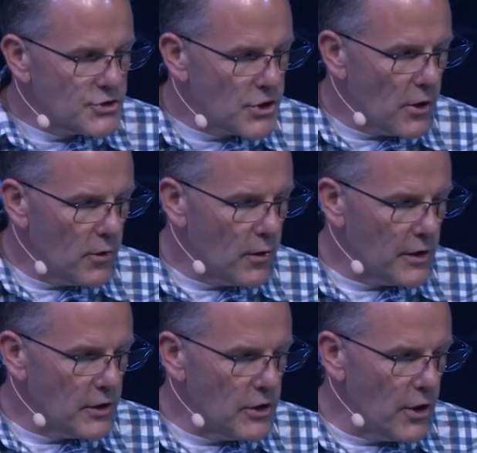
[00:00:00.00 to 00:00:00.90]

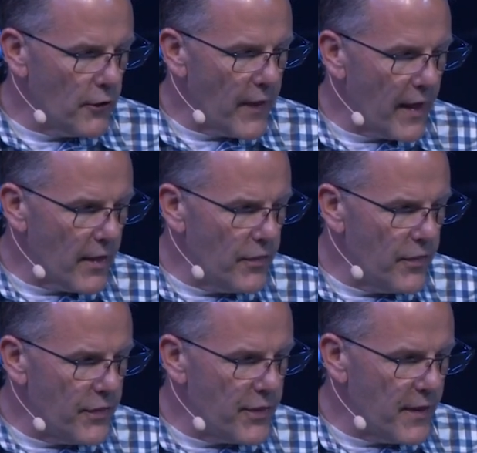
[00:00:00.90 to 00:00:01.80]
So, you know, that
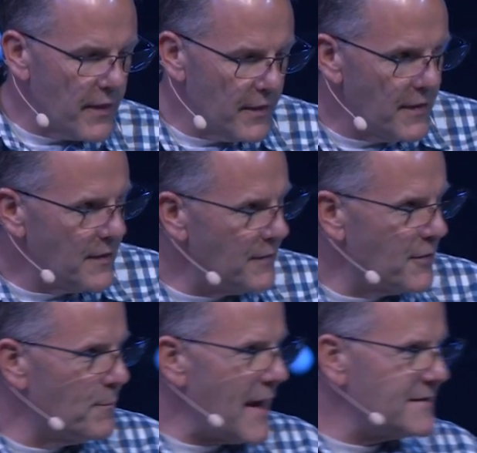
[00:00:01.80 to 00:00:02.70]
the, the,
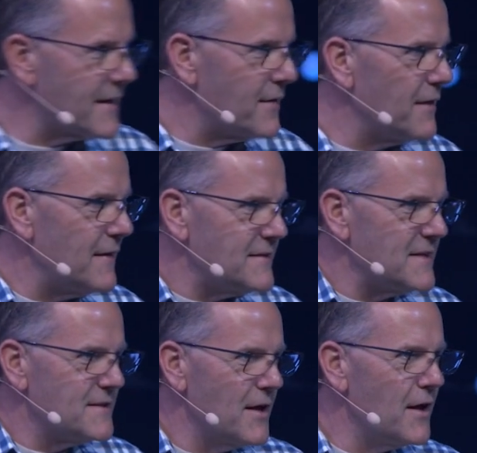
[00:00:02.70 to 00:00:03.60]
they're basically,
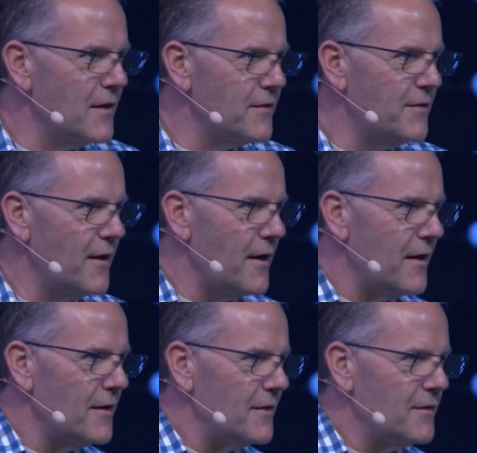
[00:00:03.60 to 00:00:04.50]
this is the,
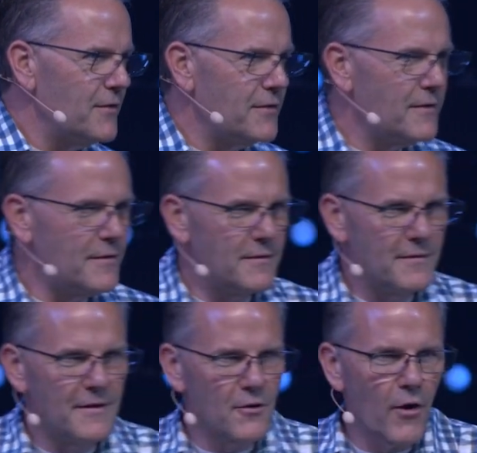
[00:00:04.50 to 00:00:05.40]
the,
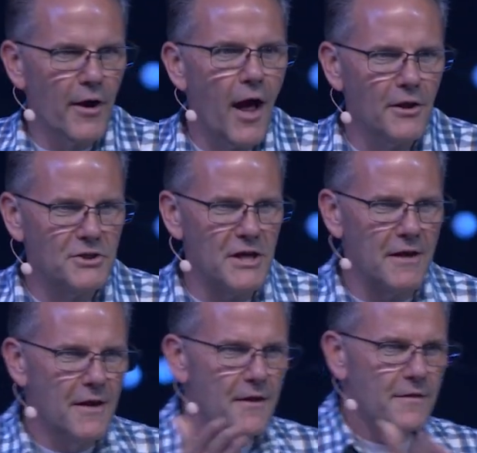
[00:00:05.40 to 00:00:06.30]
the
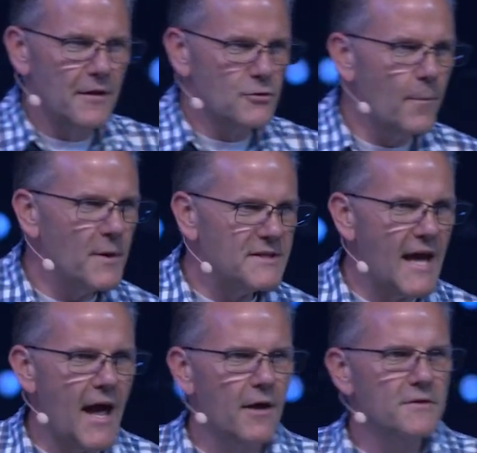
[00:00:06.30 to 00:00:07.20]
chronology. The trumpet
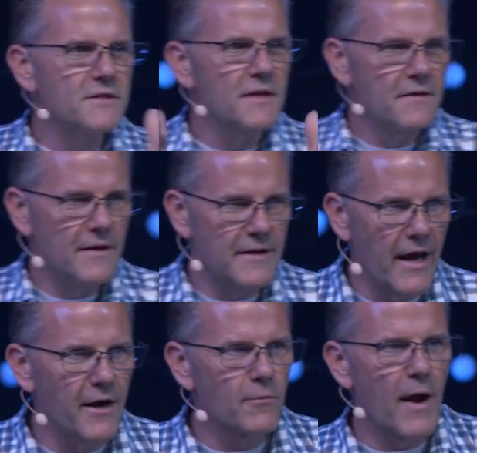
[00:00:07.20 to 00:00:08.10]
sounds, the
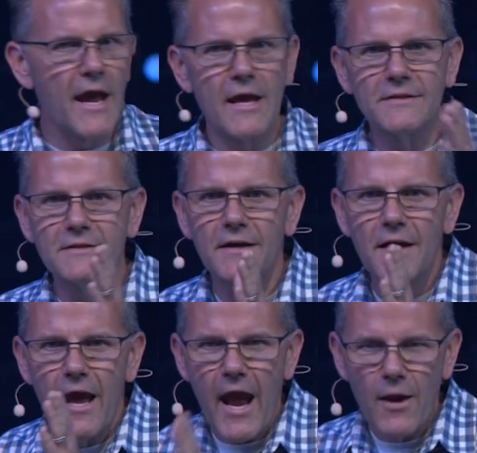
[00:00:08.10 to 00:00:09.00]
dead are raised,
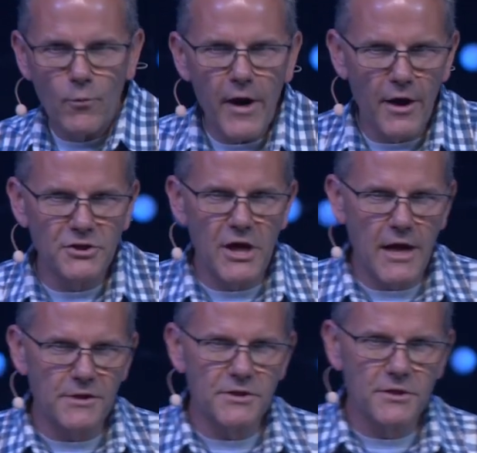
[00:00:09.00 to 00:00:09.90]
and we are
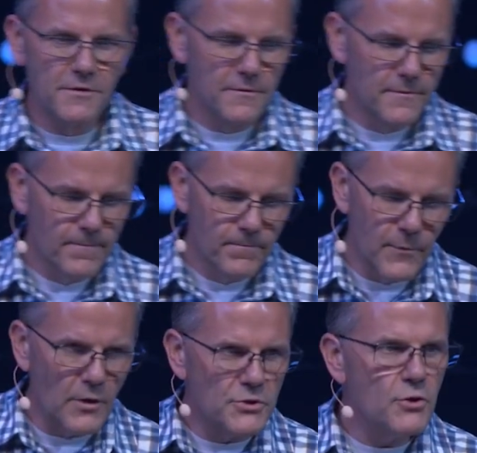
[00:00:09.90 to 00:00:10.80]
changed,
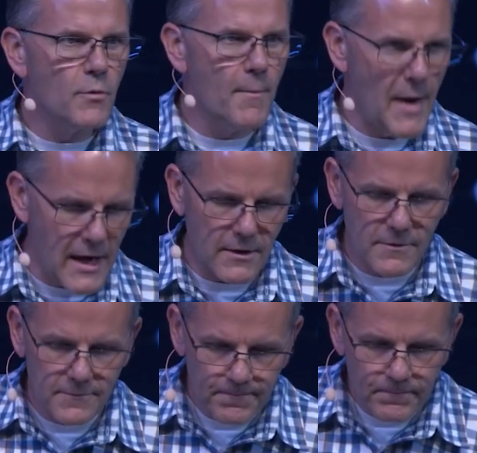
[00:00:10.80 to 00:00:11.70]
those who remain.